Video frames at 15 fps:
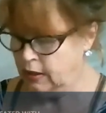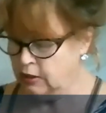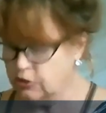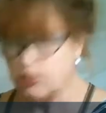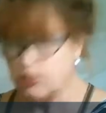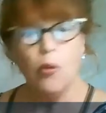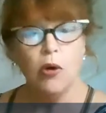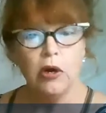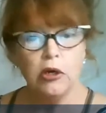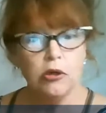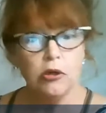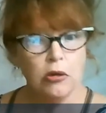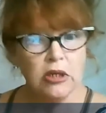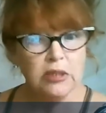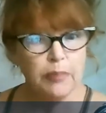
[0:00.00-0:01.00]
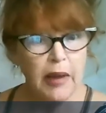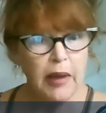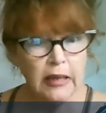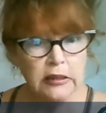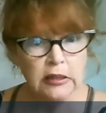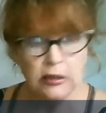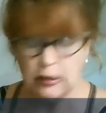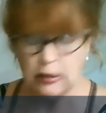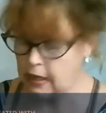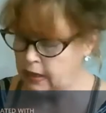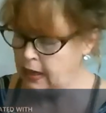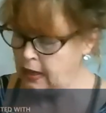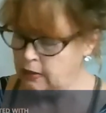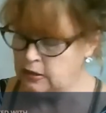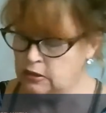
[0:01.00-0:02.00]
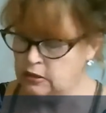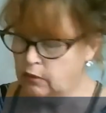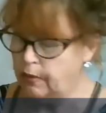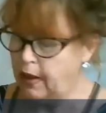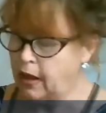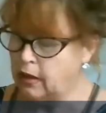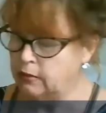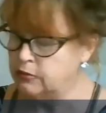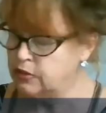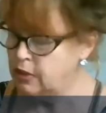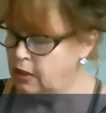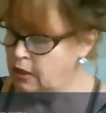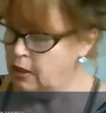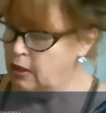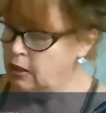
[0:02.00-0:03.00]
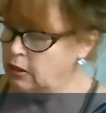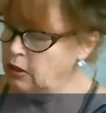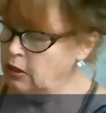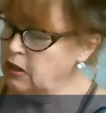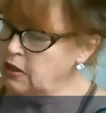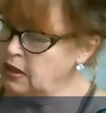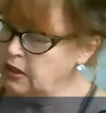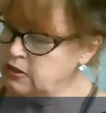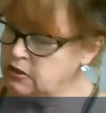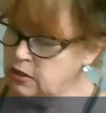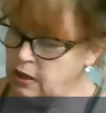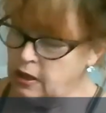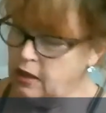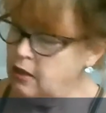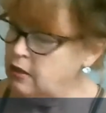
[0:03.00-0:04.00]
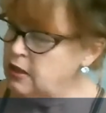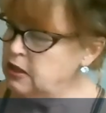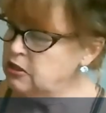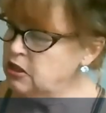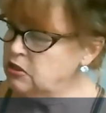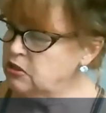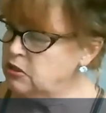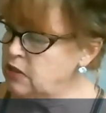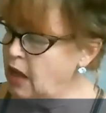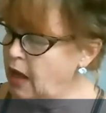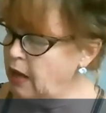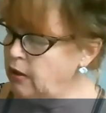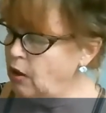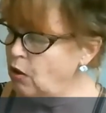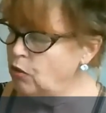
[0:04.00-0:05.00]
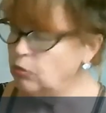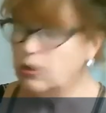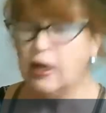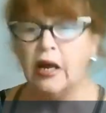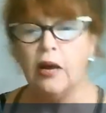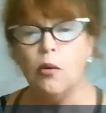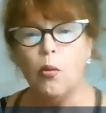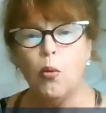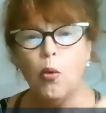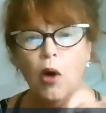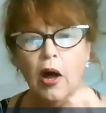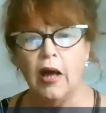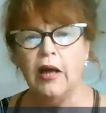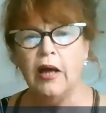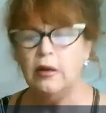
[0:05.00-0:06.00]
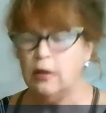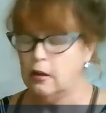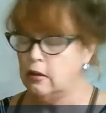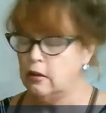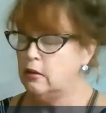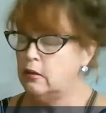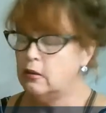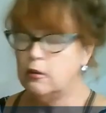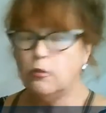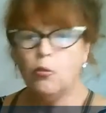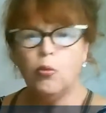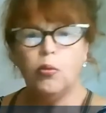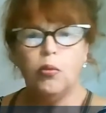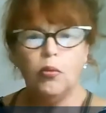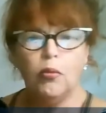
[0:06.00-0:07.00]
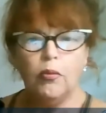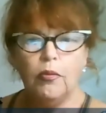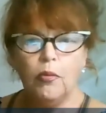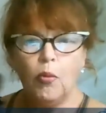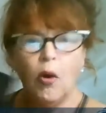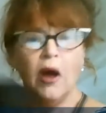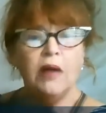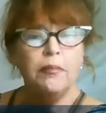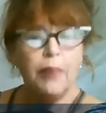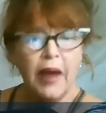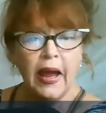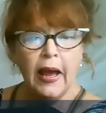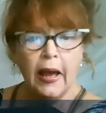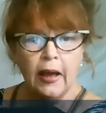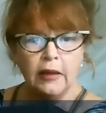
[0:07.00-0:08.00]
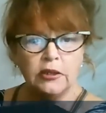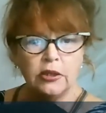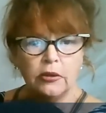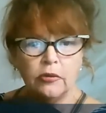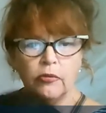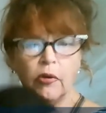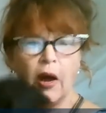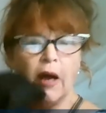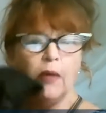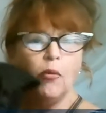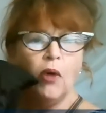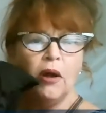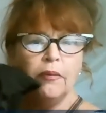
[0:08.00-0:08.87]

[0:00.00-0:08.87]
So we're going to turn these pants inside out, these little bottoms. Look at this. This is not only one pant, right?